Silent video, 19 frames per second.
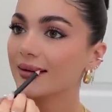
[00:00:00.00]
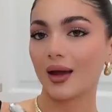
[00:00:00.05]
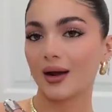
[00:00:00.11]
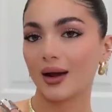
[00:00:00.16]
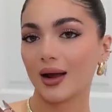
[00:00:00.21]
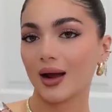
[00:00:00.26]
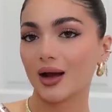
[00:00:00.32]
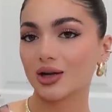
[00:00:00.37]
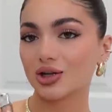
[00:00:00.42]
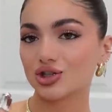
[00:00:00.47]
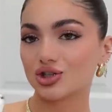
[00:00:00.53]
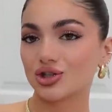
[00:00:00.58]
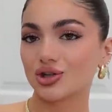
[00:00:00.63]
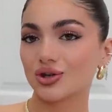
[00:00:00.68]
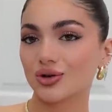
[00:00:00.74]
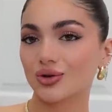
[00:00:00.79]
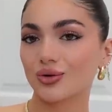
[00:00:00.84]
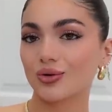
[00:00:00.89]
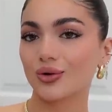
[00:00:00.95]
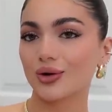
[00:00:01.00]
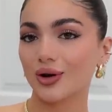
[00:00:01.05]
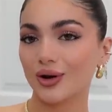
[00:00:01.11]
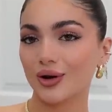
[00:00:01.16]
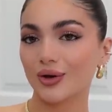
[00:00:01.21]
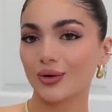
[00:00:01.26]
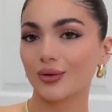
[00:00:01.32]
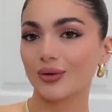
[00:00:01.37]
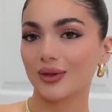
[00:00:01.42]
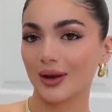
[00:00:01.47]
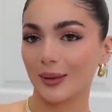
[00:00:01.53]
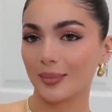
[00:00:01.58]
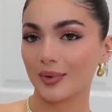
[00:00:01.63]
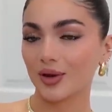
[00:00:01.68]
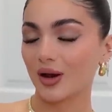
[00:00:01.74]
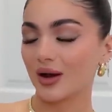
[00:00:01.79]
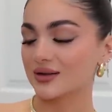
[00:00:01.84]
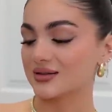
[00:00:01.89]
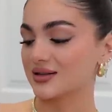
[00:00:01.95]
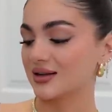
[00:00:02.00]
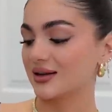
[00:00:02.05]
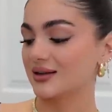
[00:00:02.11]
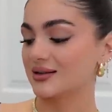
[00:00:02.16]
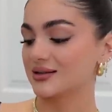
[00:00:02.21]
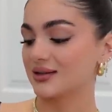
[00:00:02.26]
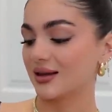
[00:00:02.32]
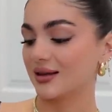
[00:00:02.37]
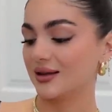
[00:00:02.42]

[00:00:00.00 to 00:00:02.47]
And I got two new lip glosses,